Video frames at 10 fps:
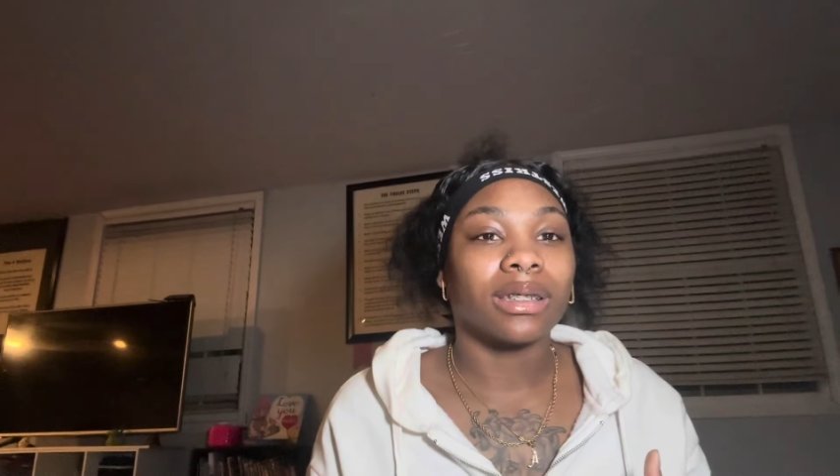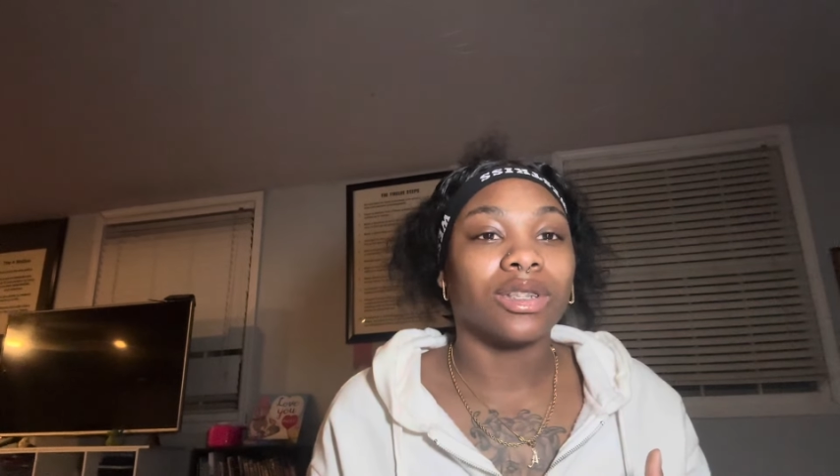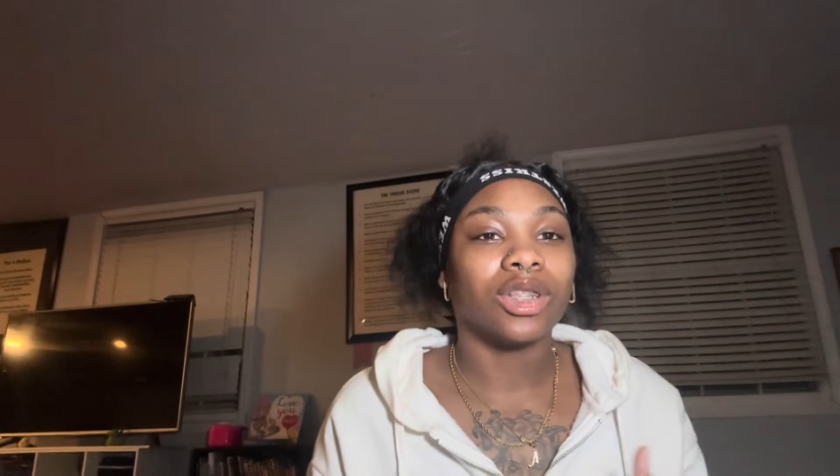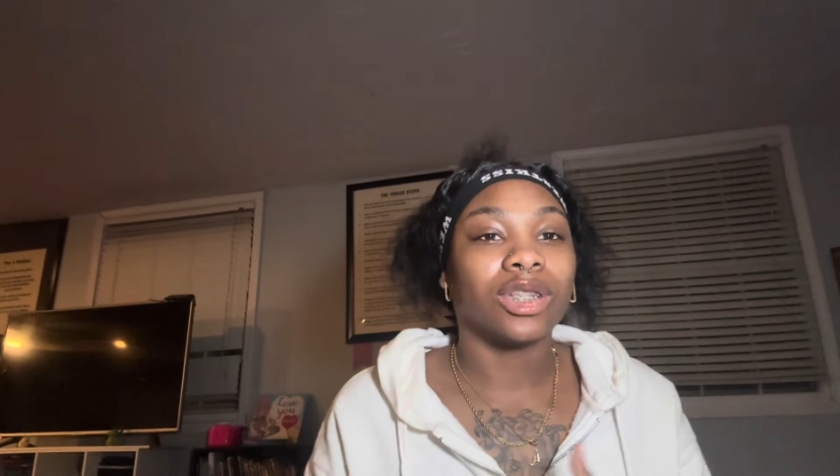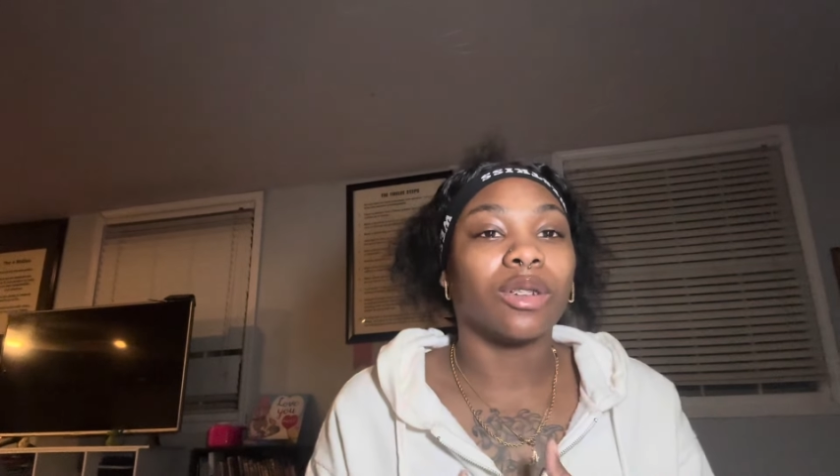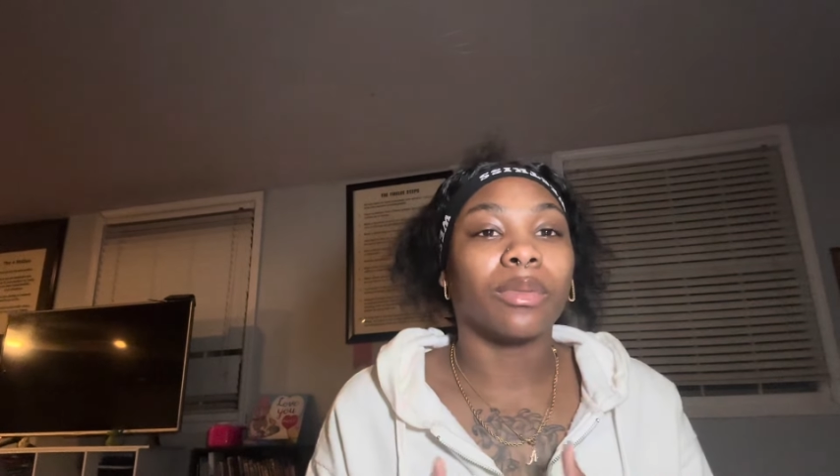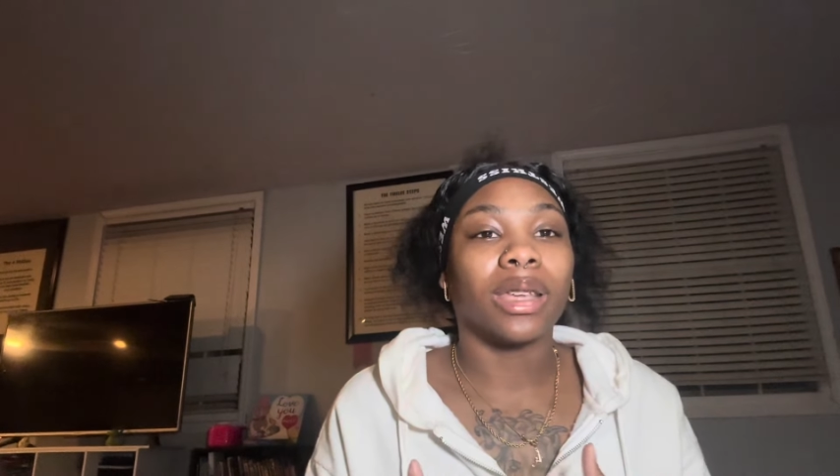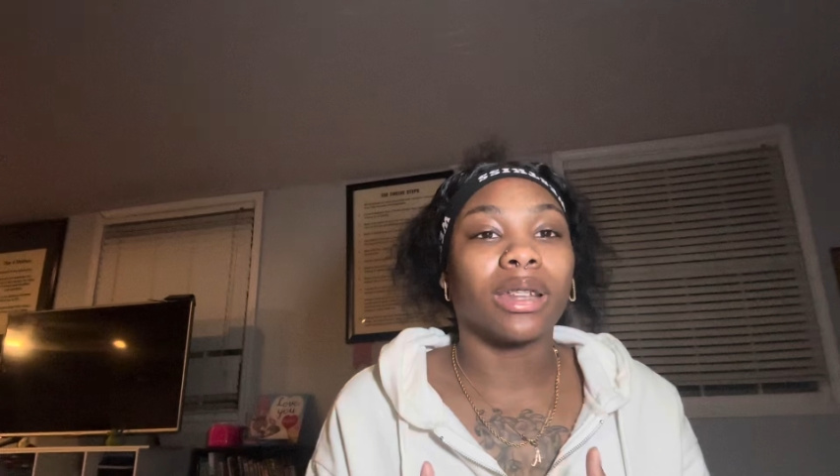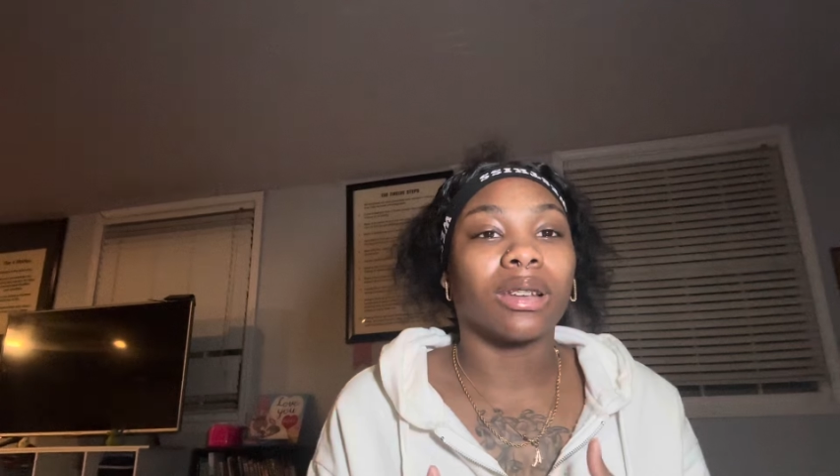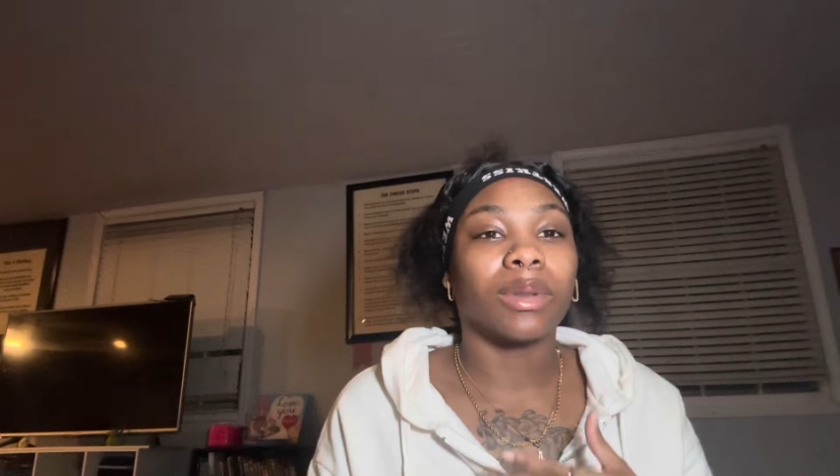just don't be
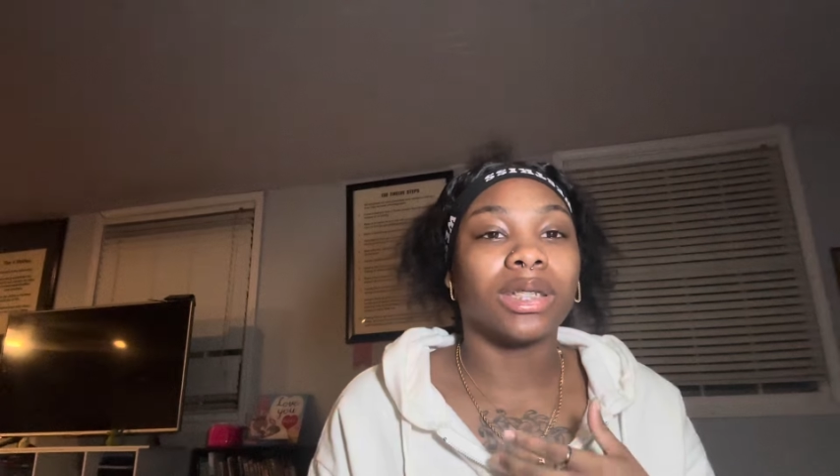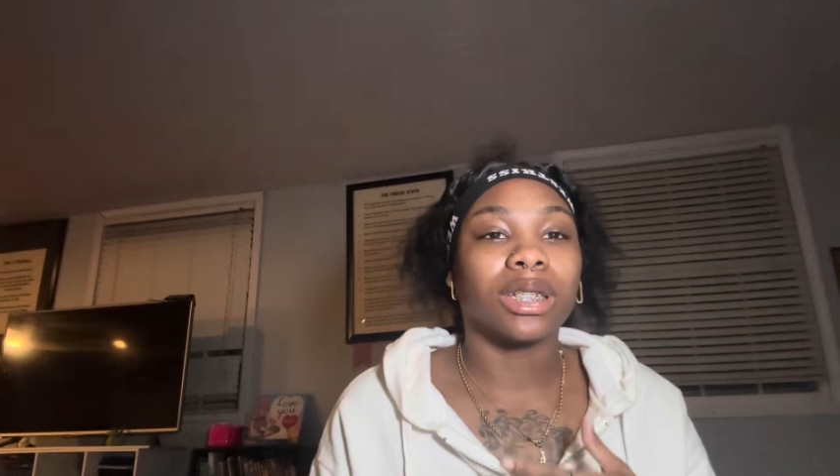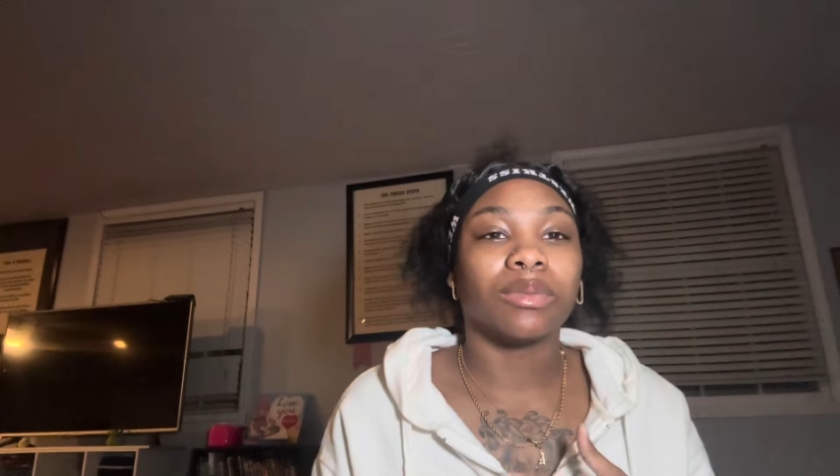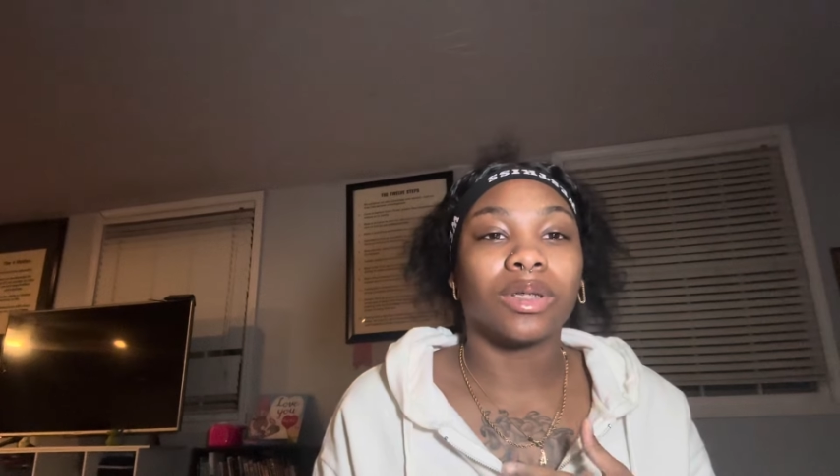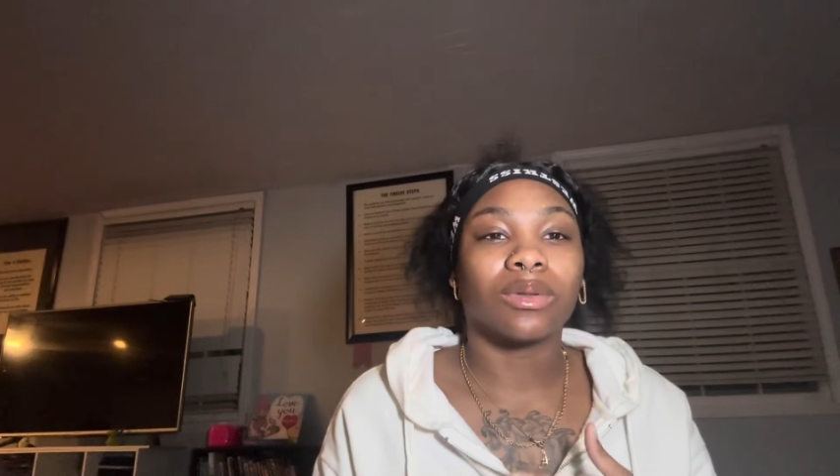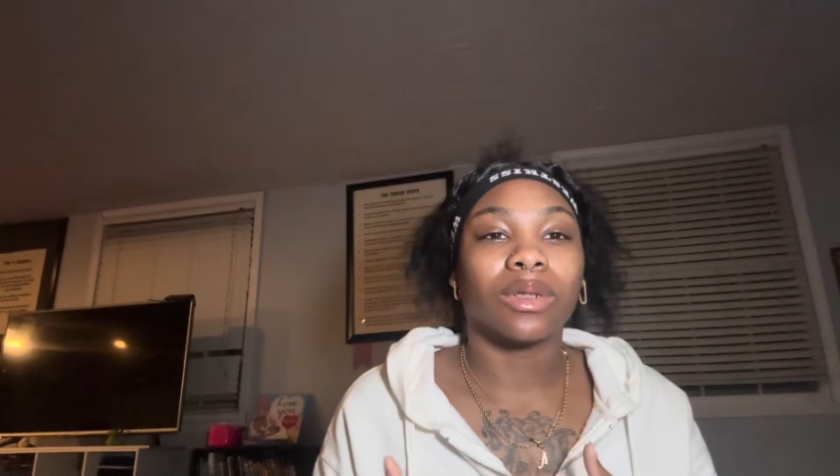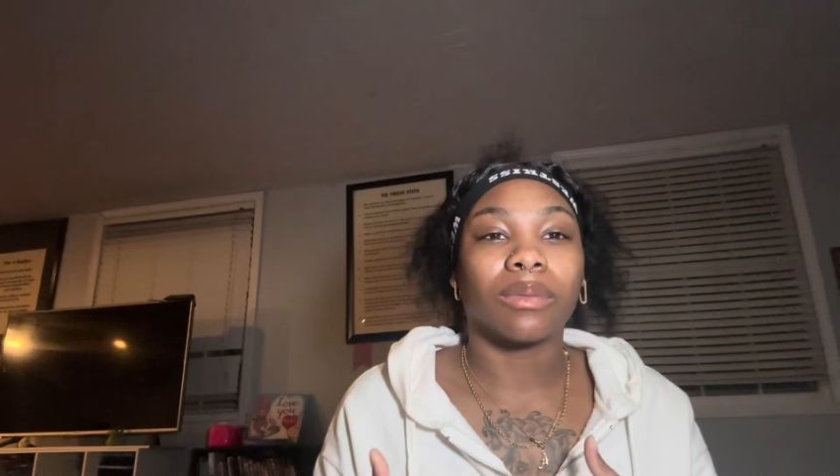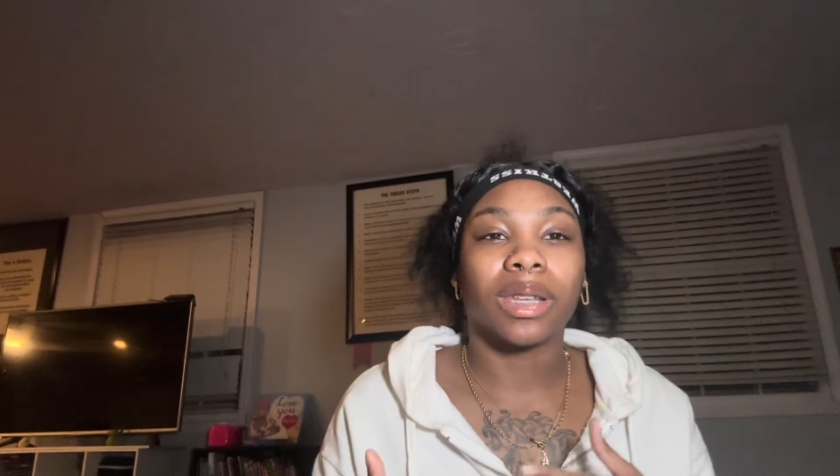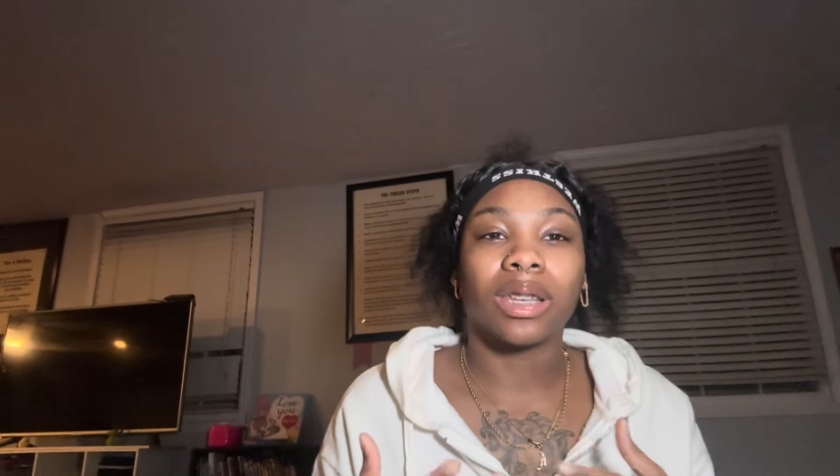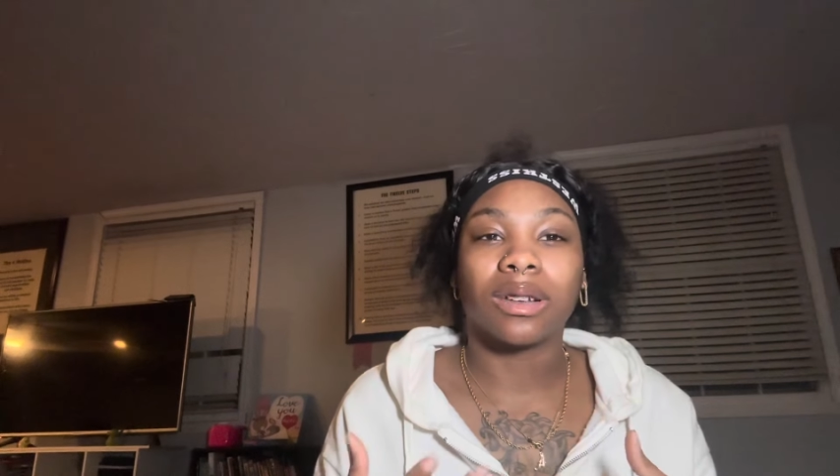in there to be judgmental or to
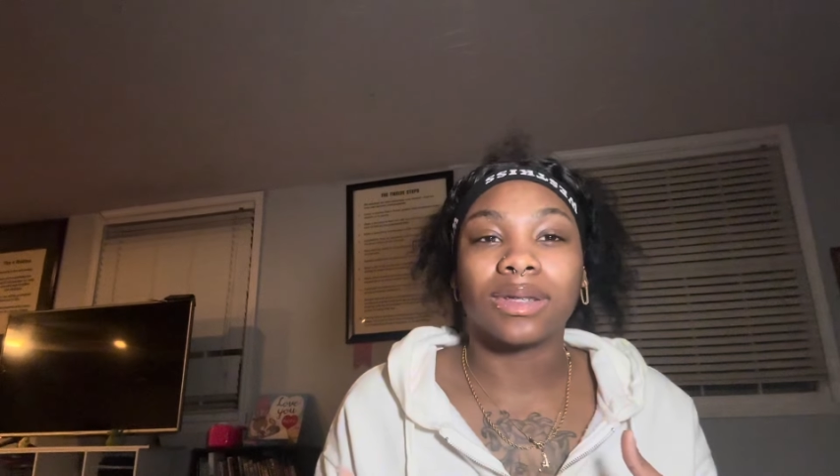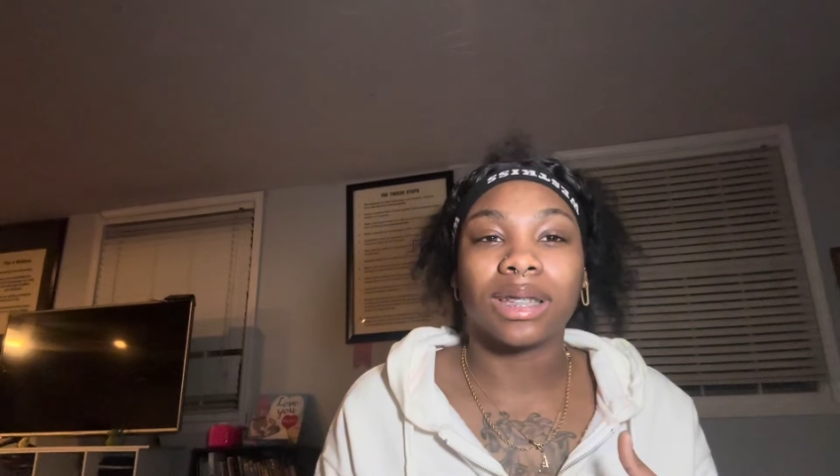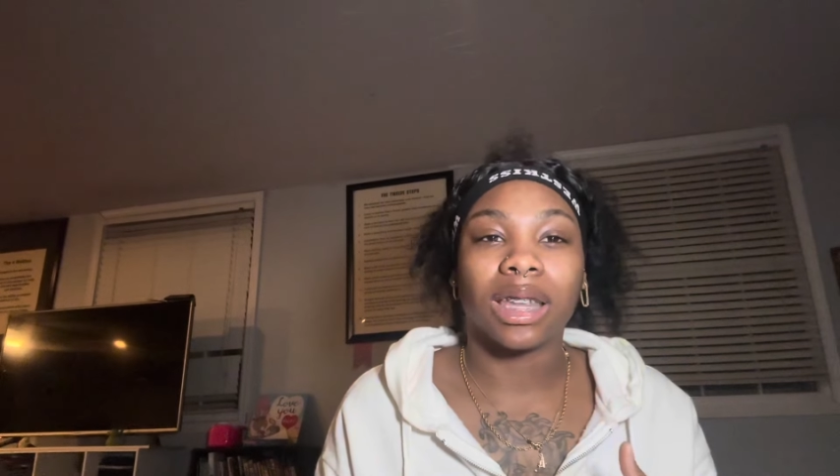be nosy,